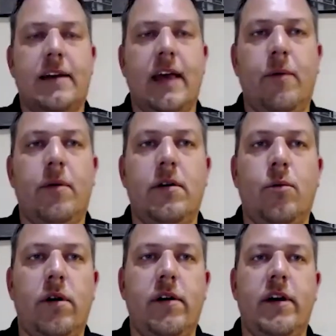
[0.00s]
Yeah, we're
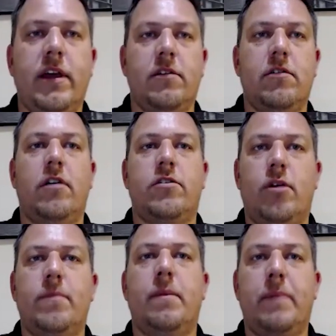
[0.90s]
looking the long
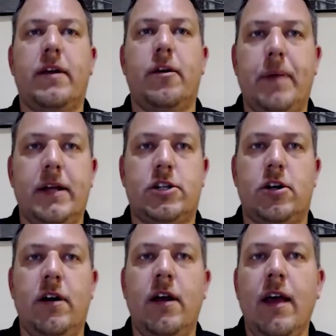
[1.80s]
term, the bigger
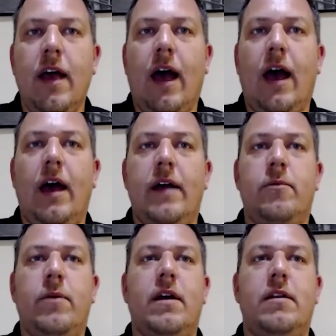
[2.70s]
picture, and
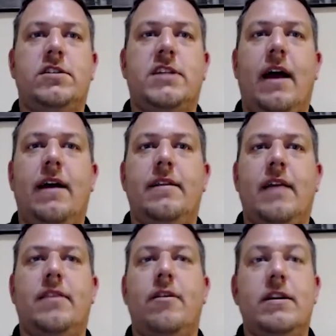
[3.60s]
we understand that
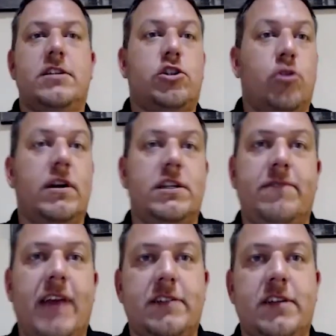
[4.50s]
there is a shortage of
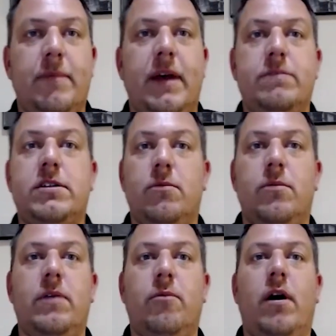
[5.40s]
techs coming up. So
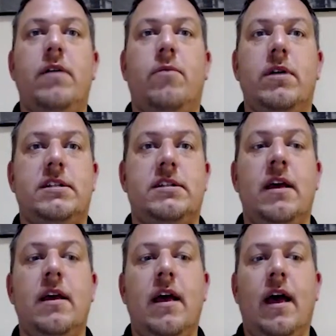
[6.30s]
we want
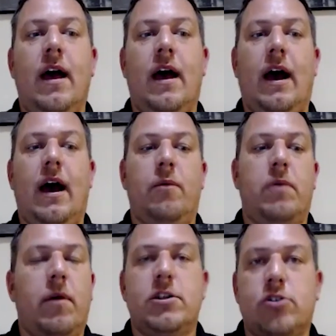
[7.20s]
we
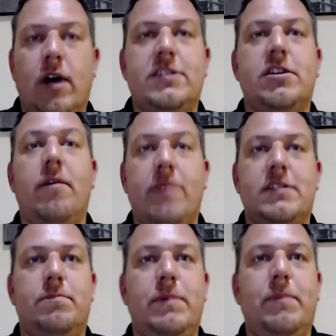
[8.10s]
want to try solve this,
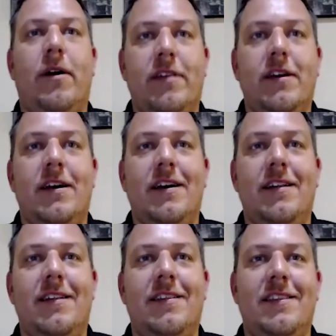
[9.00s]
be part of
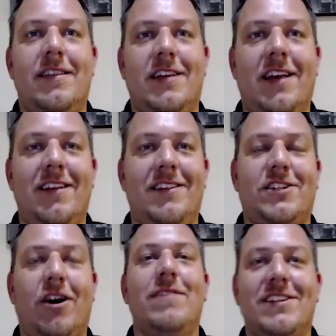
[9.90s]
the
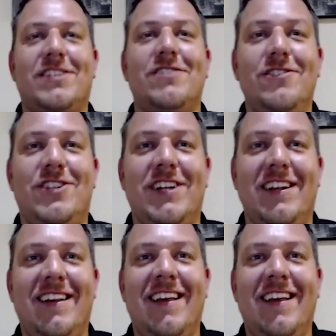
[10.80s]
solving the solution